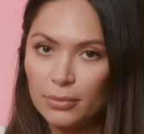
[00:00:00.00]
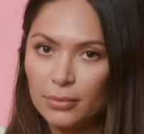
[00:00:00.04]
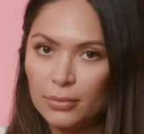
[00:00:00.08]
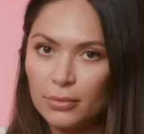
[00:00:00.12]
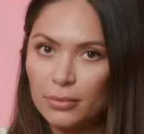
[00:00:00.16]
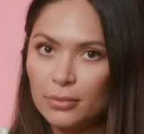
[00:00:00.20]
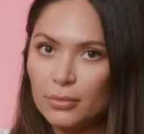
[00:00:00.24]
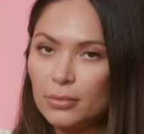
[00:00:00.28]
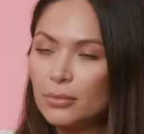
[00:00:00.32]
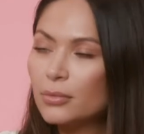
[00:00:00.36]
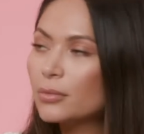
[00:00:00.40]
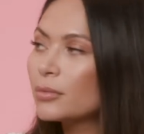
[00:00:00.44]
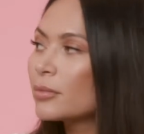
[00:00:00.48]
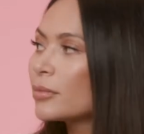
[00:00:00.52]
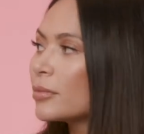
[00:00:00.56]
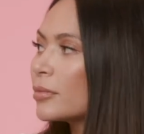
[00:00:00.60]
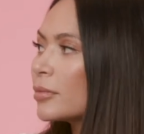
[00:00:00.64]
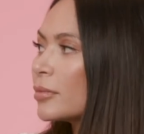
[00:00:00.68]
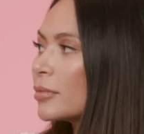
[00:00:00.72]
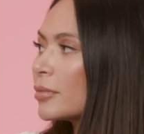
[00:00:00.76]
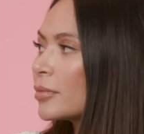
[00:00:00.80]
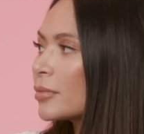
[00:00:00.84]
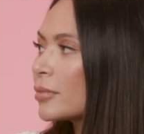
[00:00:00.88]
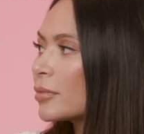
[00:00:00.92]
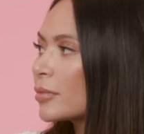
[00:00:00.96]

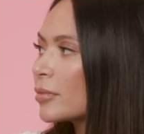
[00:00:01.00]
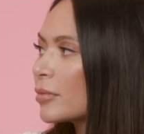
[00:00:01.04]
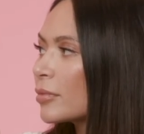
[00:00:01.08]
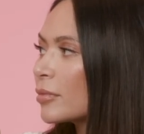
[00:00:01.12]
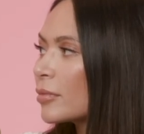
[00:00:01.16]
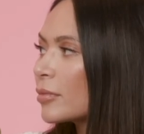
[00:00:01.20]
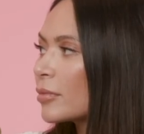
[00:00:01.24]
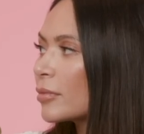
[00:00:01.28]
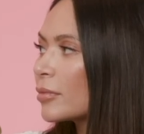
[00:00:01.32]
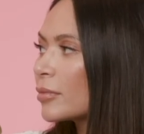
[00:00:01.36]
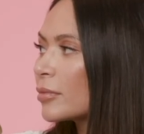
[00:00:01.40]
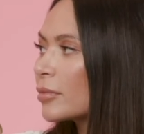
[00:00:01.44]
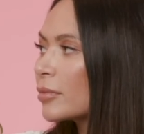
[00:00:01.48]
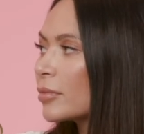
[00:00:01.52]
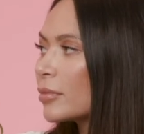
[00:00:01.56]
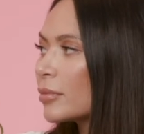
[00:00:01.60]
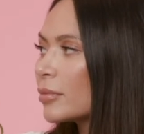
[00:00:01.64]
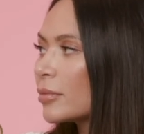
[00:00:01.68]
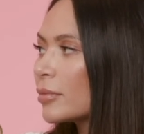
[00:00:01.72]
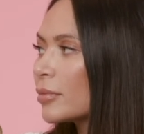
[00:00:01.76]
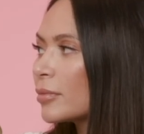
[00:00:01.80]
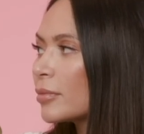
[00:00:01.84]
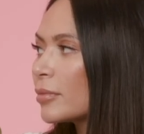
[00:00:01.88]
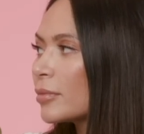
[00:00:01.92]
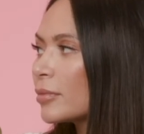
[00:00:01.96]

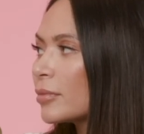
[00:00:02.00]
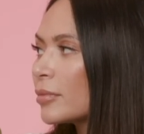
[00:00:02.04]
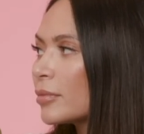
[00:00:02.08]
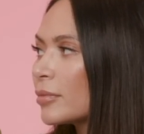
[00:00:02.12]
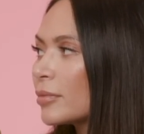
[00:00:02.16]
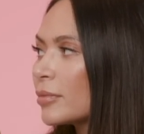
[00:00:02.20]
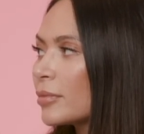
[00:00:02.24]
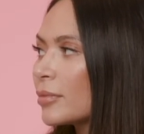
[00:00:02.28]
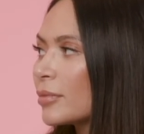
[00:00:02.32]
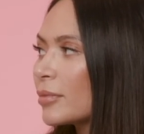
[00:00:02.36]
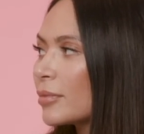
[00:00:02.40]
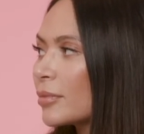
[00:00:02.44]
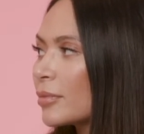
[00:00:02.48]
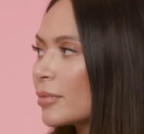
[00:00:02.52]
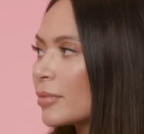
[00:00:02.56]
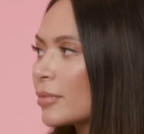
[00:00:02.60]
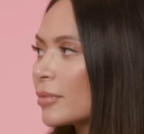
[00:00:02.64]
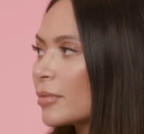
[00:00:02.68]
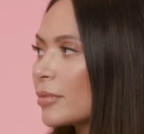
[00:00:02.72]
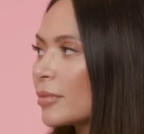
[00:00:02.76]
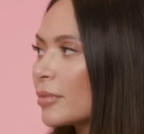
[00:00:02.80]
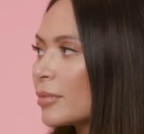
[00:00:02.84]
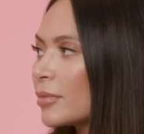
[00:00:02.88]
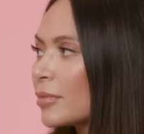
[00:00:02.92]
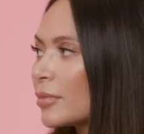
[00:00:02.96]

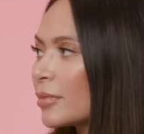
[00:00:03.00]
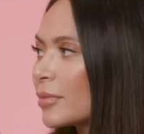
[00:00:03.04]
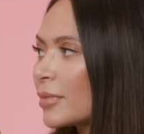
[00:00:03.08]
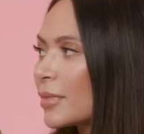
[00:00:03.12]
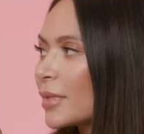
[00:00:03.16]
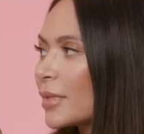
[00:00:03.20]
[no speech]